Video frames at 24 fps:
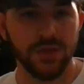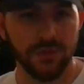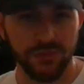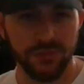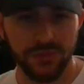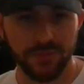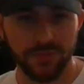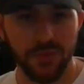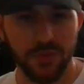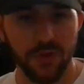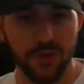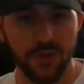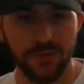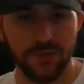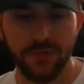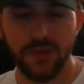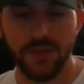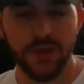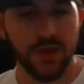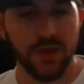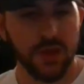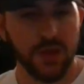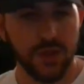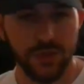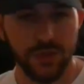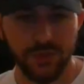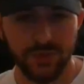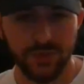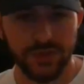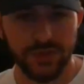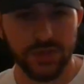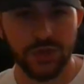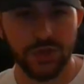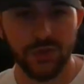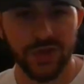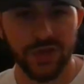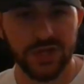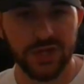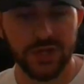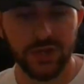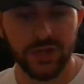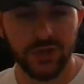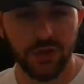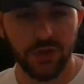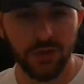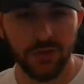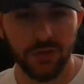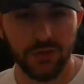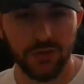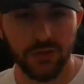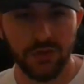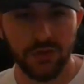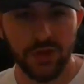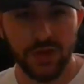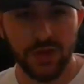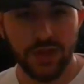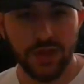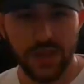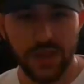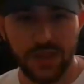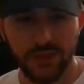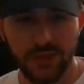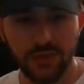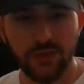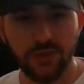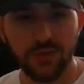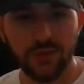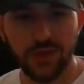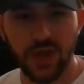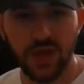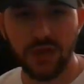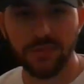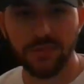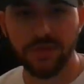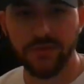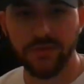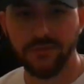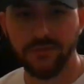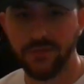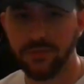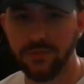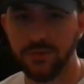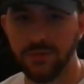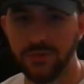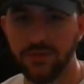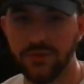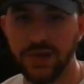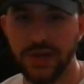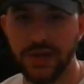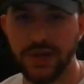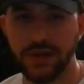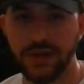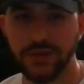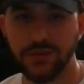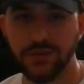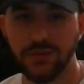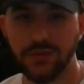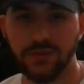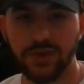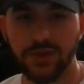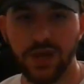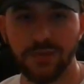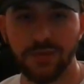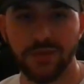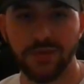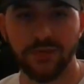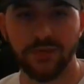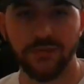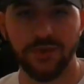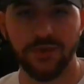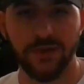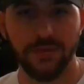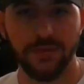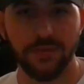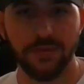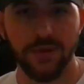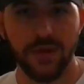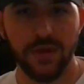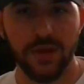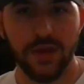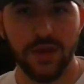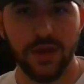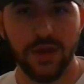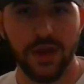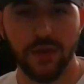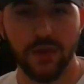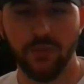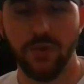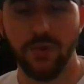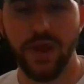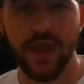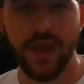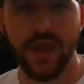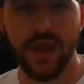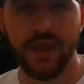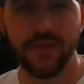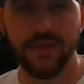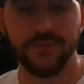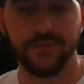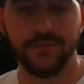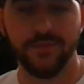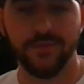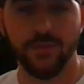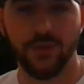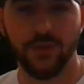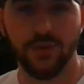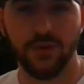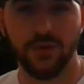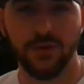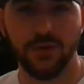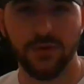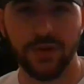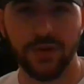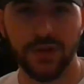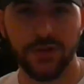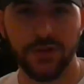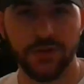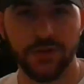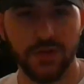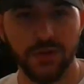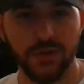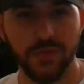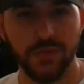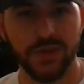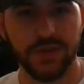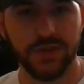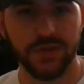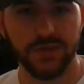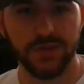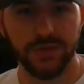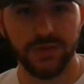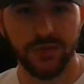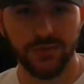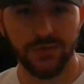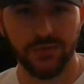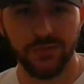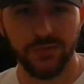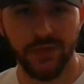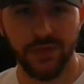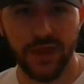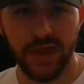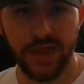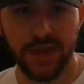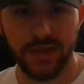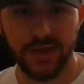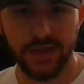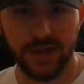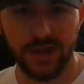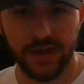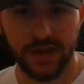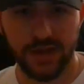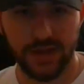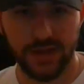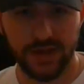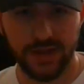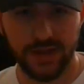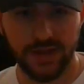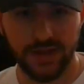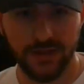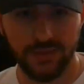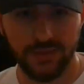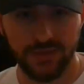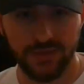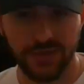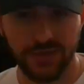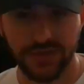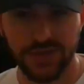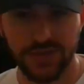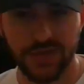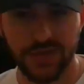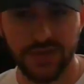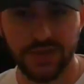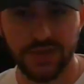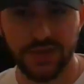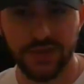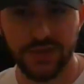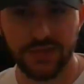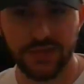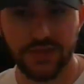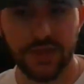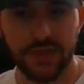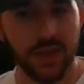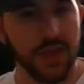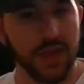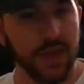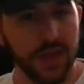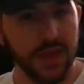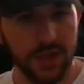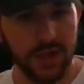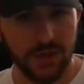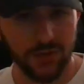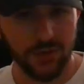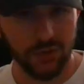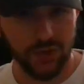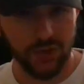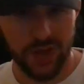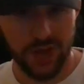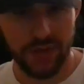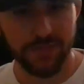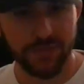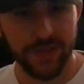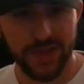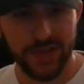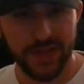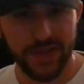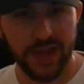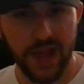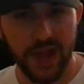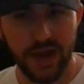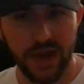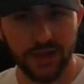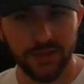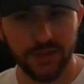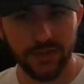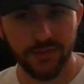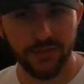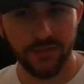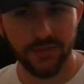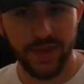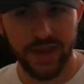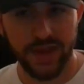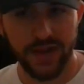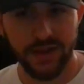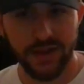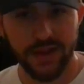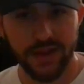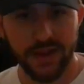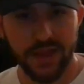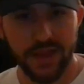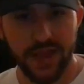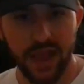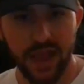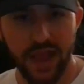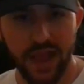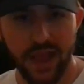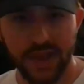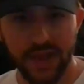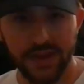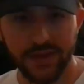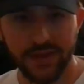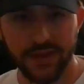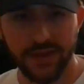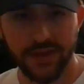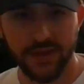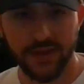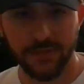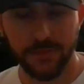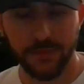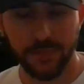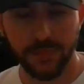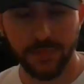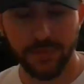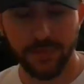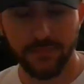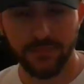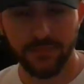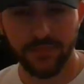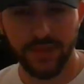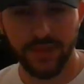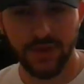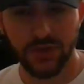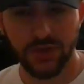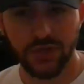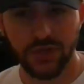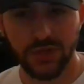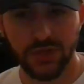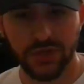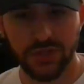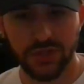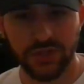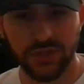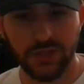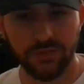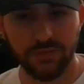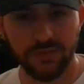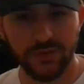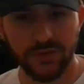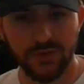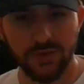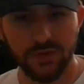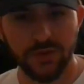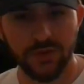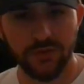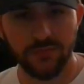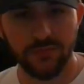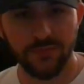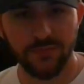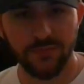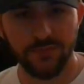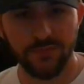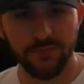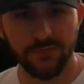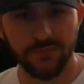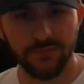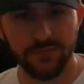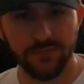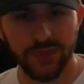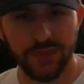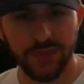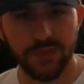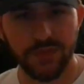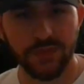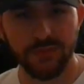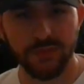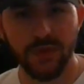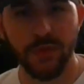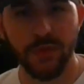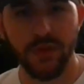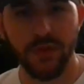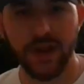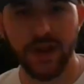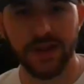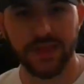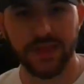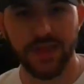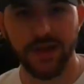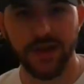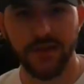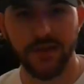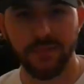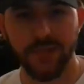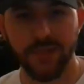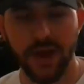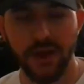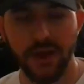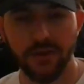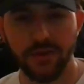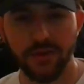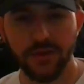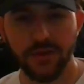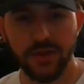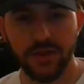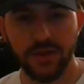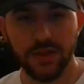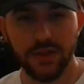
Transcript: to his birth to his situation as whole, is all coming from greed, is all coming from a way for humans to fight diseases, try to play God a little bit, and there's just some sort of something poetic there about